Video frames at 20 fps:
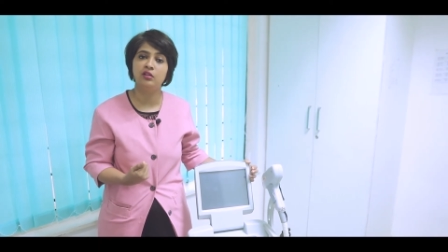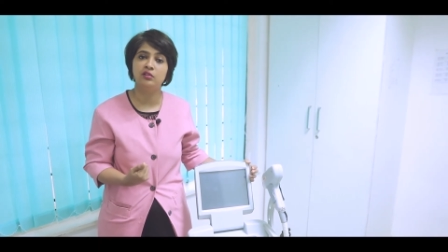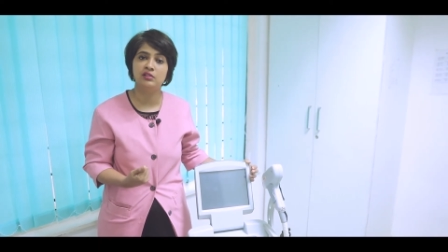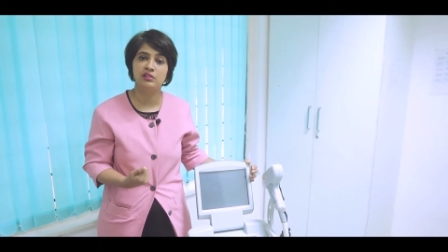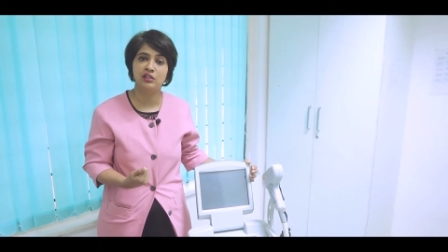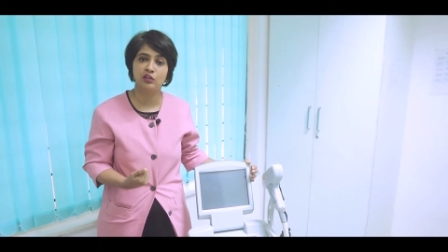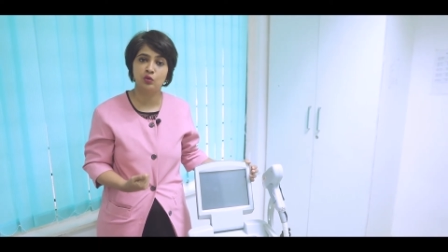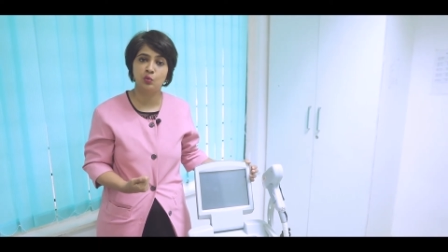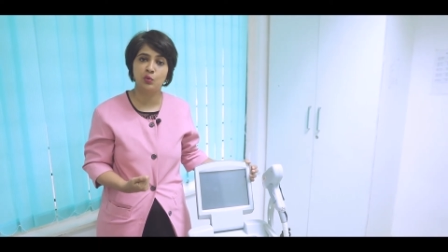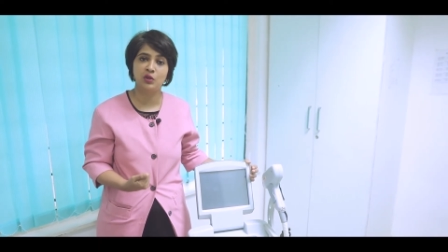
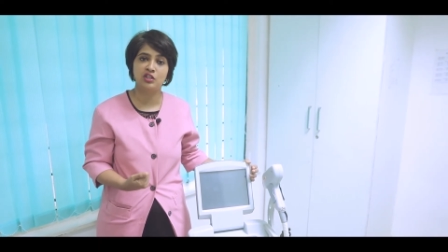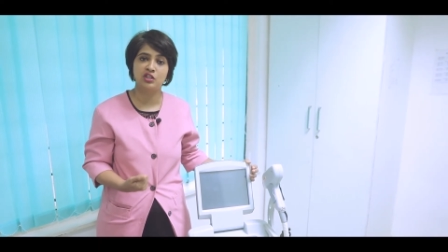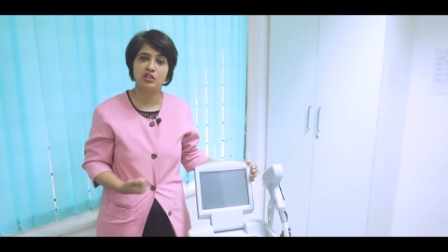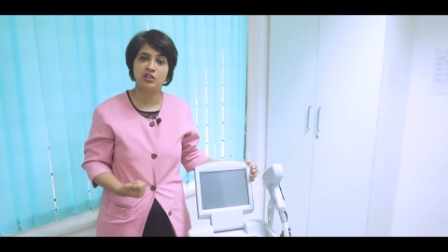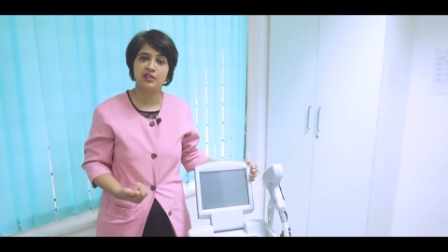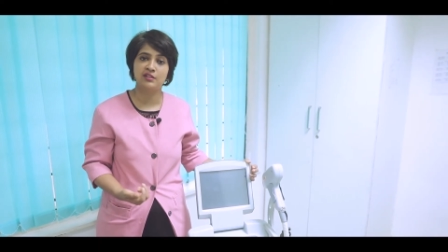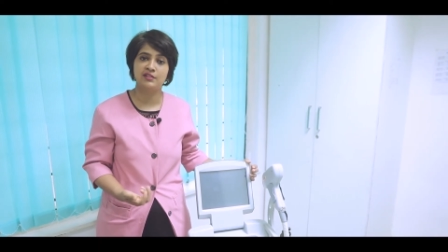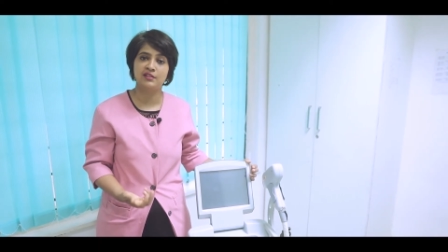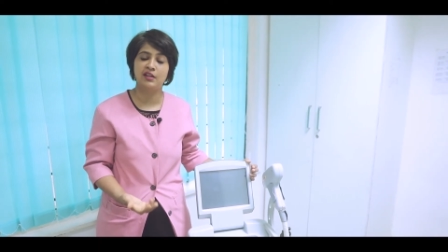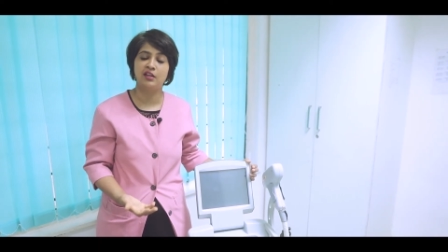
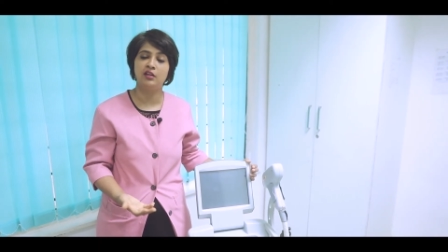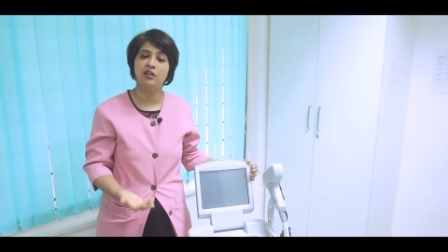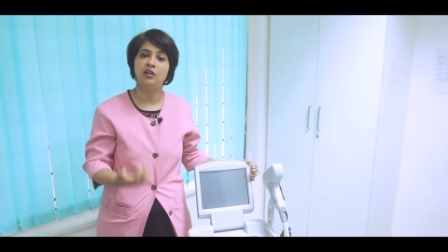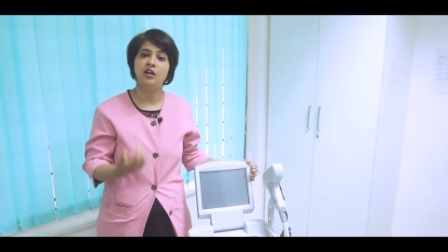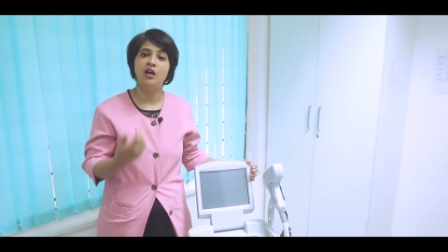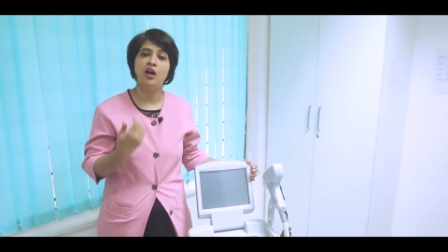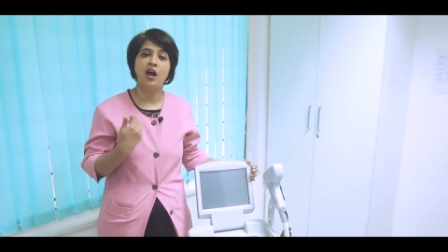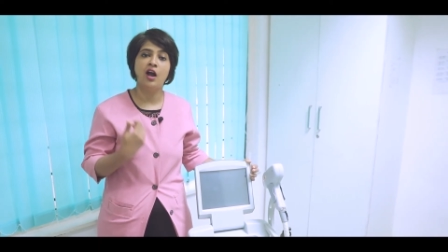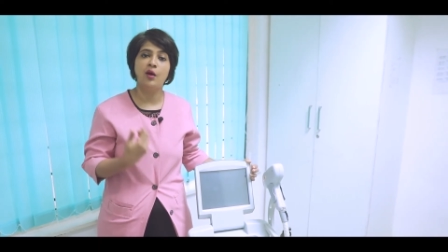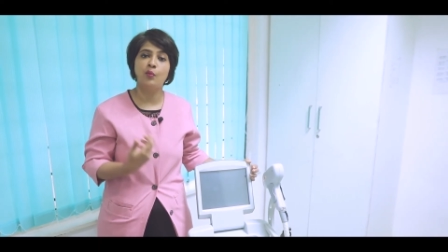Skinovation and said,
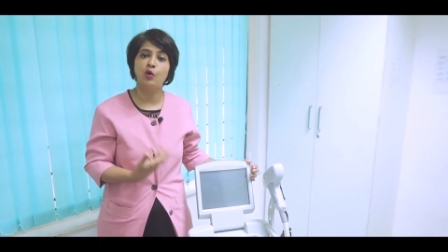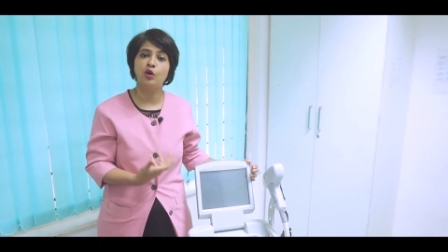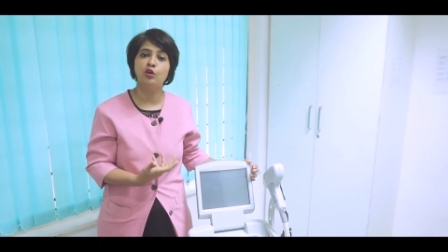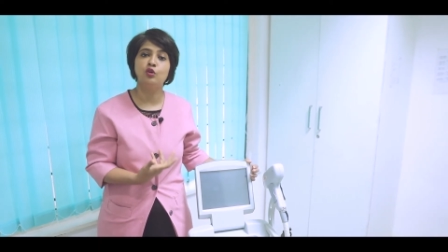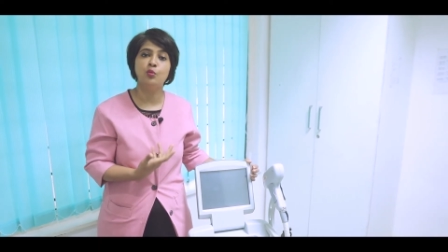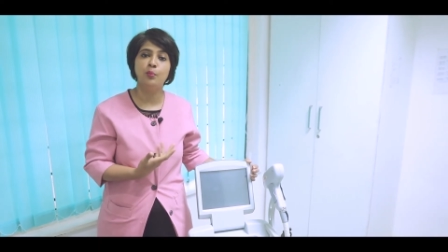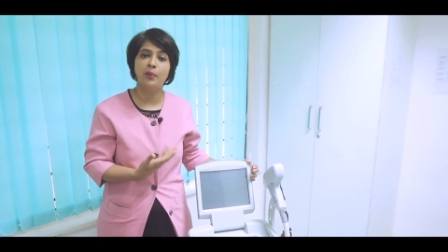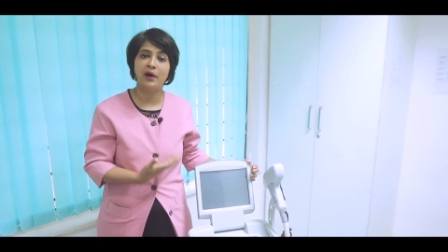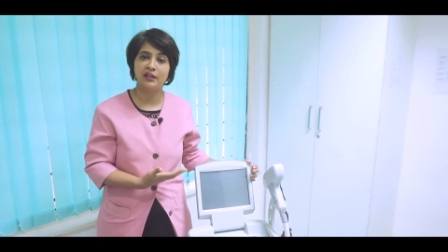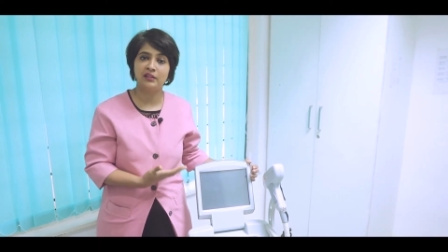I want
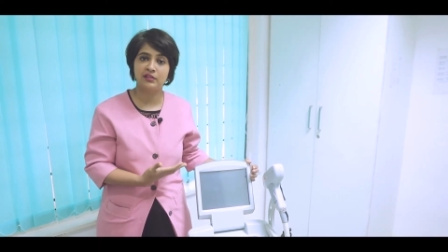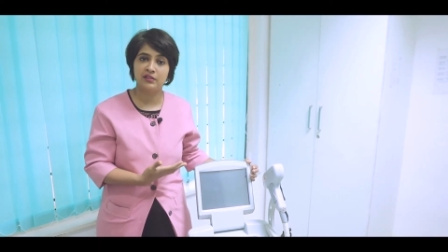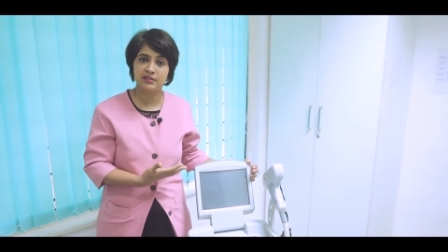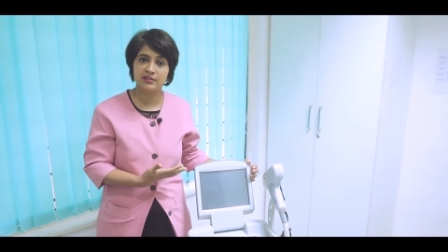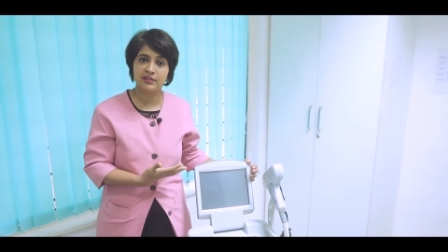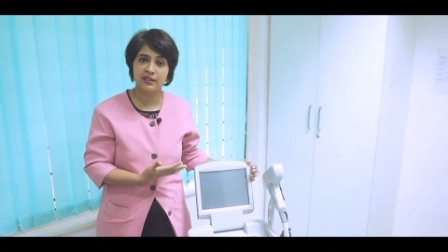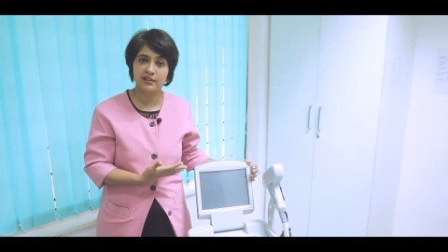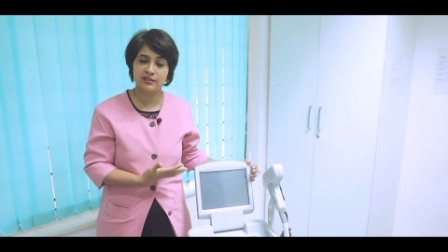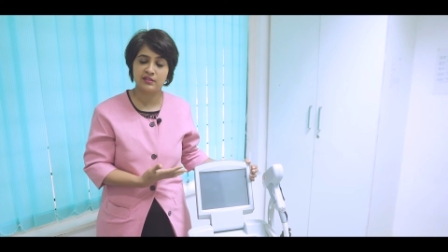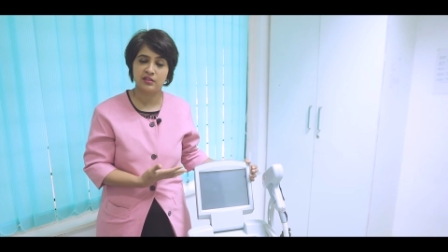to buy this
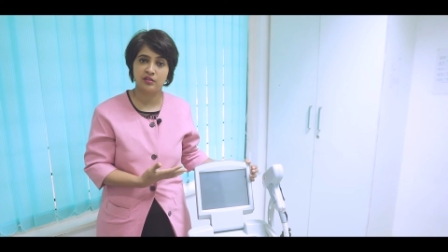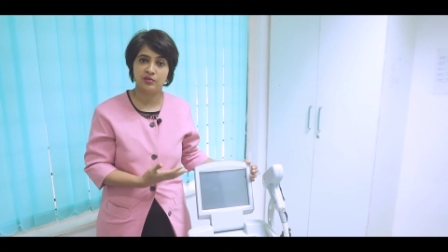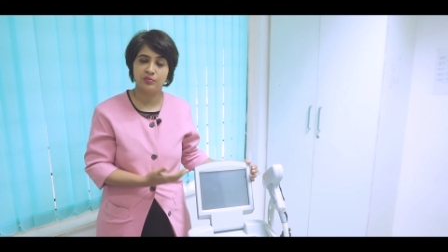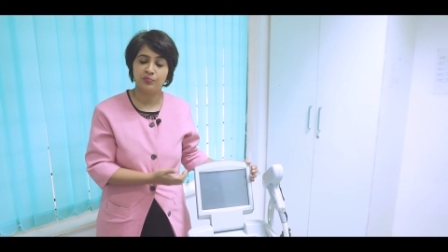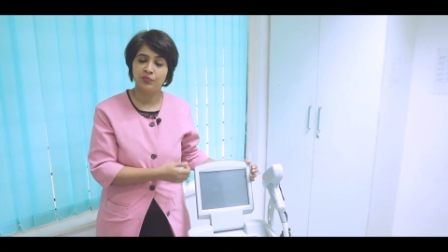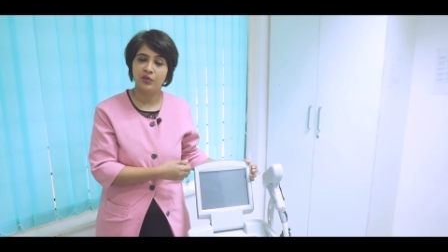laser.